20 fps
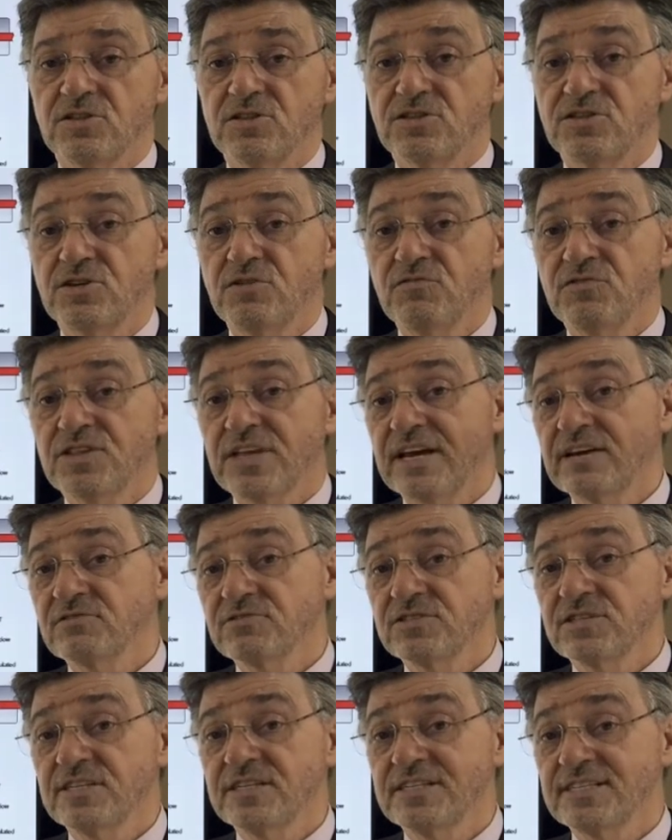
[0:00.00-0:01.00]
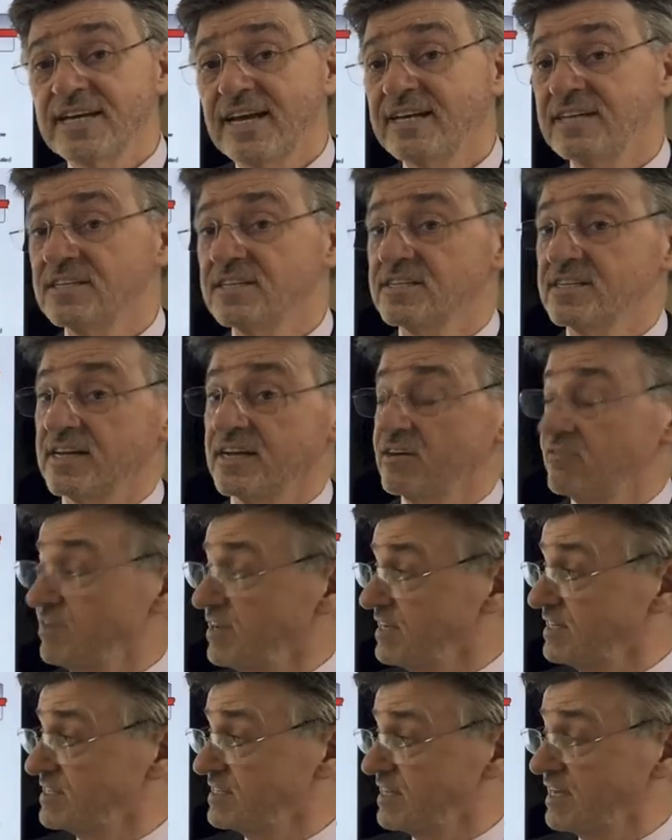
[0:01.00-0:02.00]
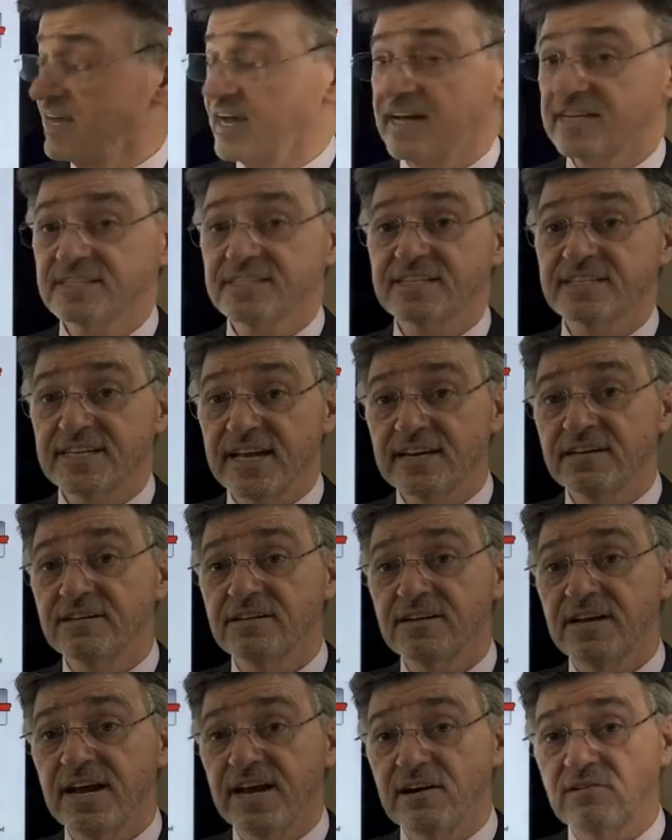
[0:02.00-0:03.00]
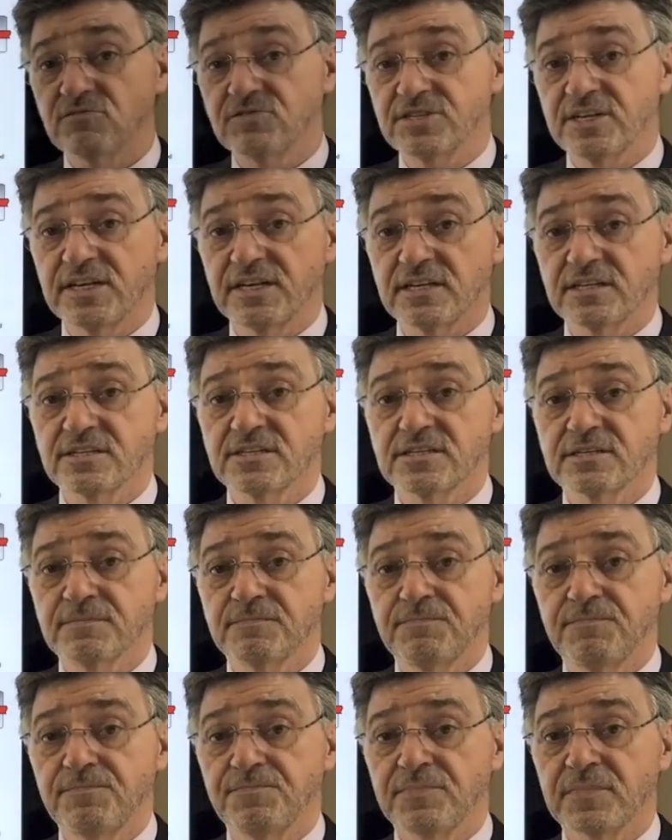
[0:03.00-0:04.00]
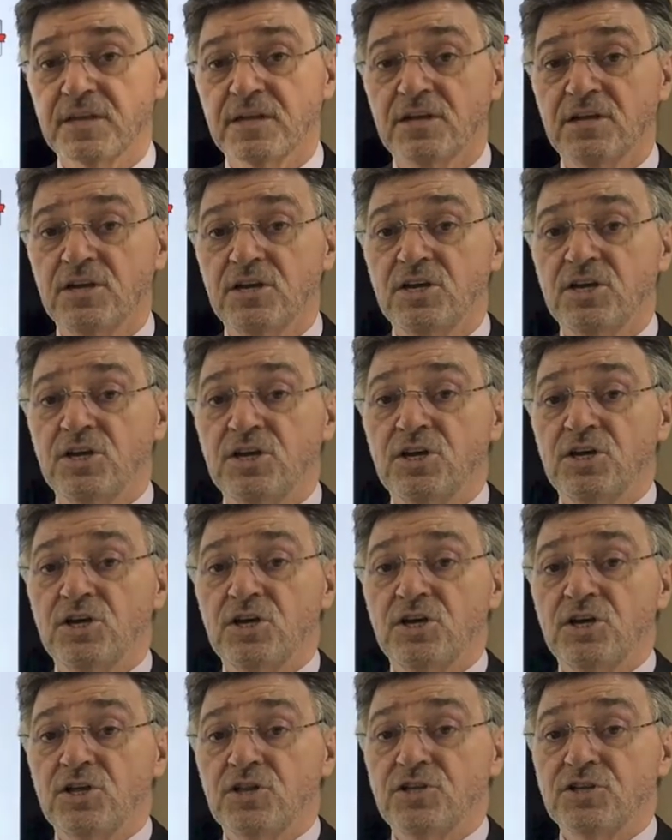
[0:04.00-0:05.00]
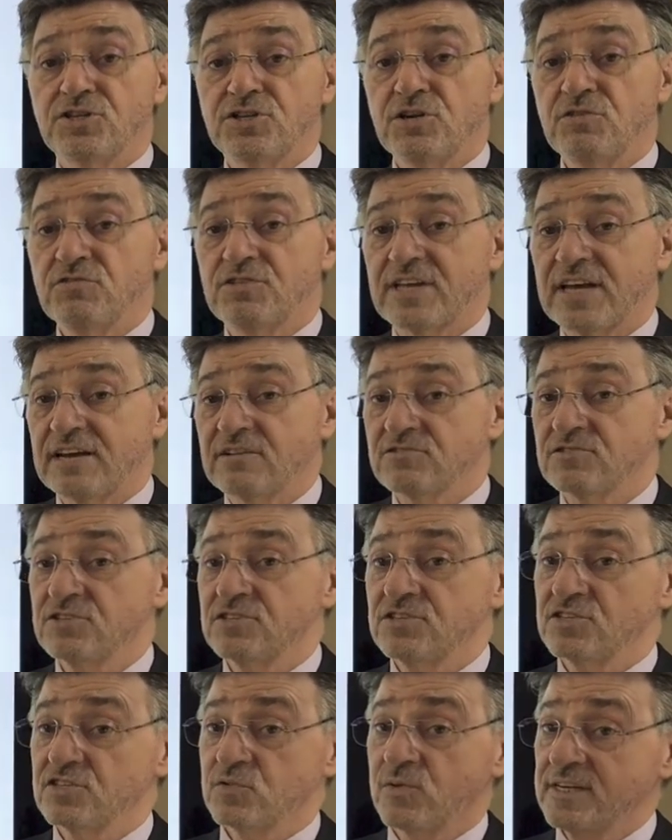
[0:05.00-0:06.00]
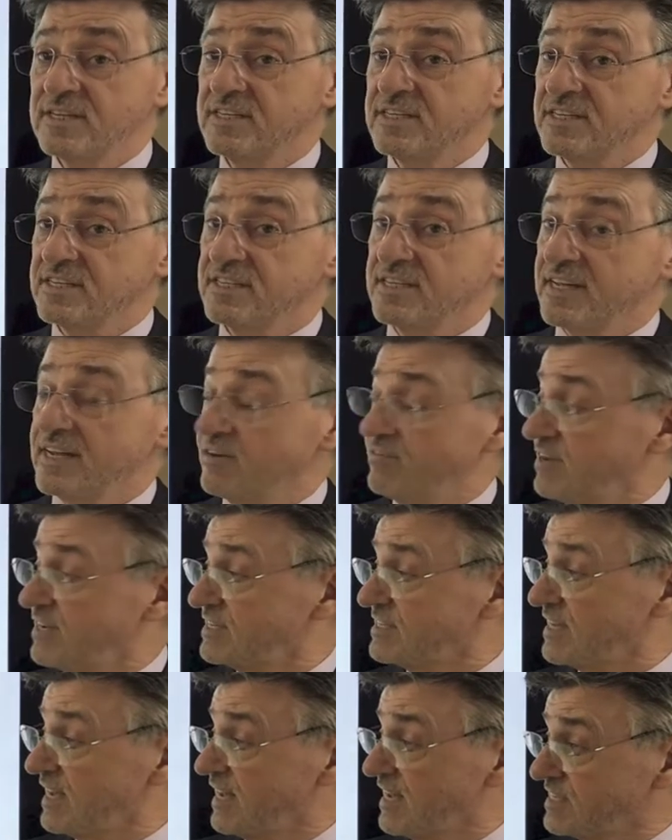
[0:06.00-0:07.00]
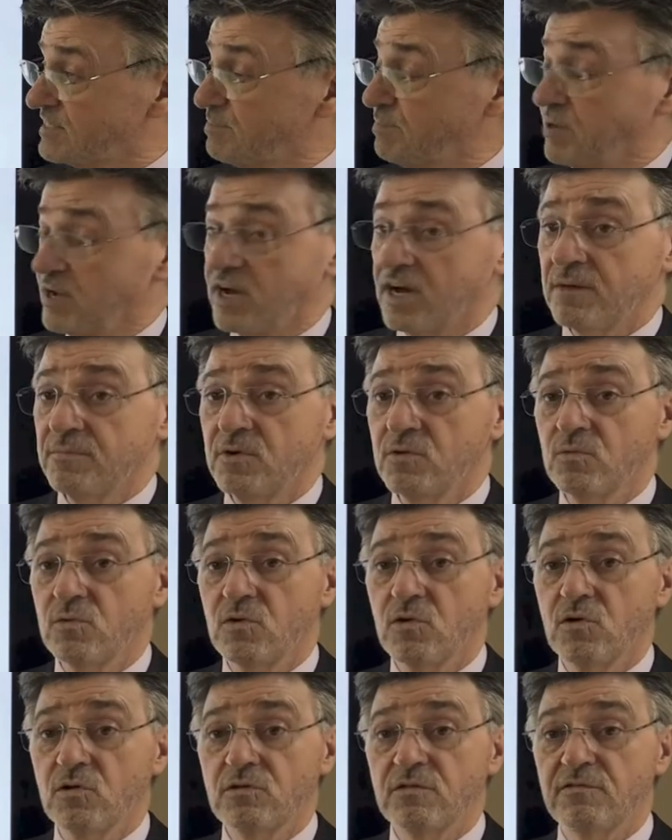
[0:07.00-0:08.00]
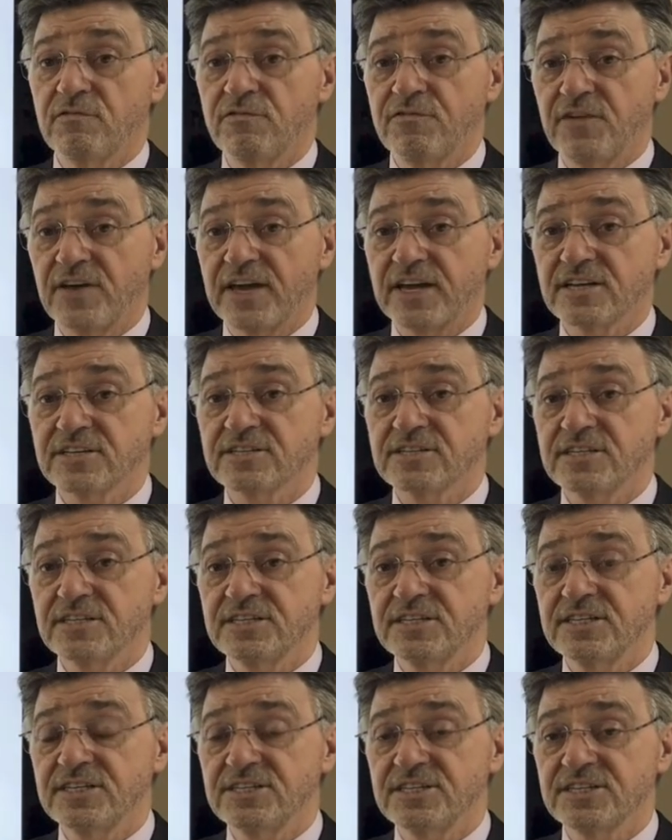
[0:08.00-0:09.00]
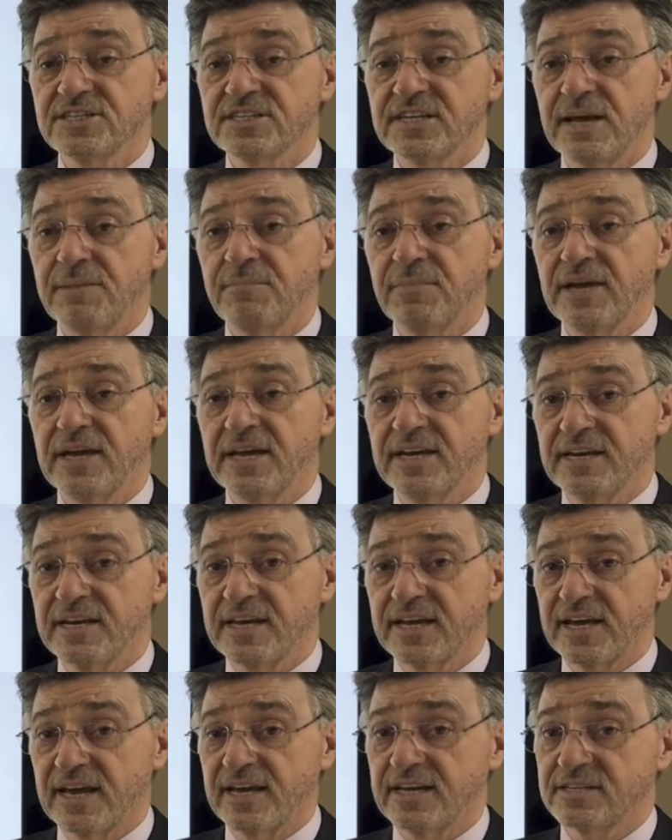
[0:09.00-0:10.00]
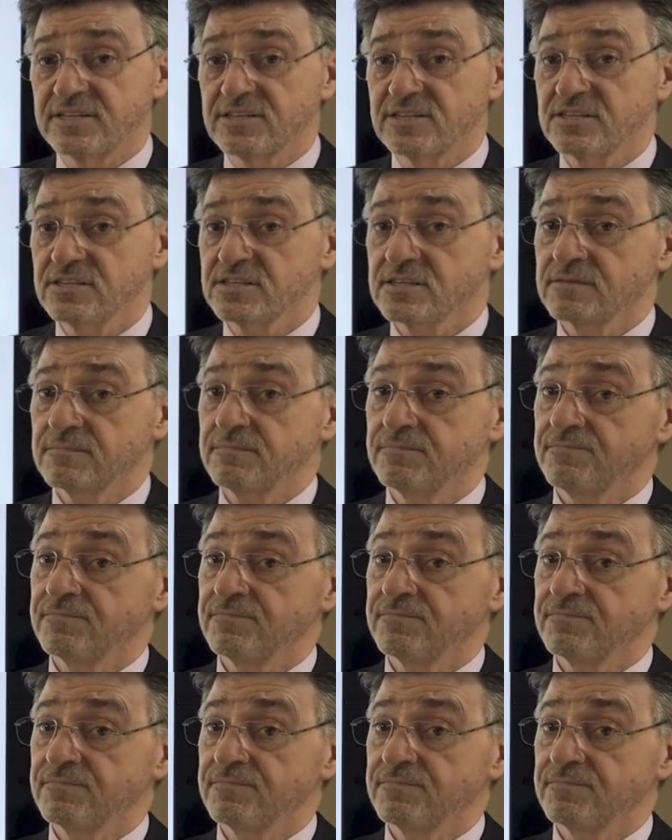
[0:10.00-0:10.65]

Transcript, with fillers: The 2010 series has standard housings. The 2020 series has Palmer Wahl fixed Digistem indicators.